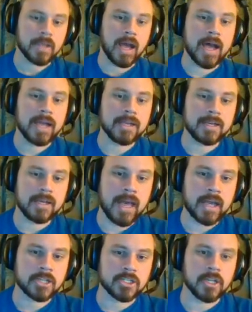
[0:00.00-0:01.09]
I get an
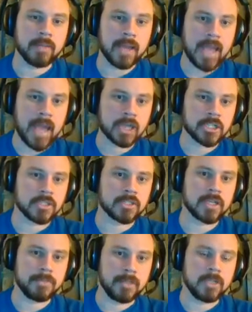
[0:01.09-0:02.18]
action. And my action is
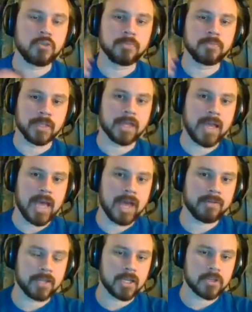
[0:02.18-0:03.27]
going to be to play
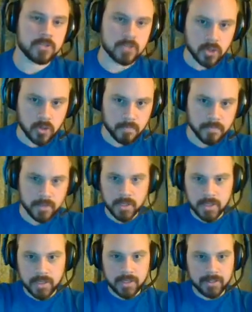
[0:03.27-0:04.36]
Avalanche. So,
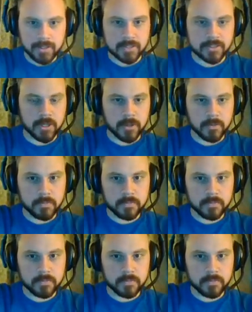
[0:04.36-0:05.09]
let's go.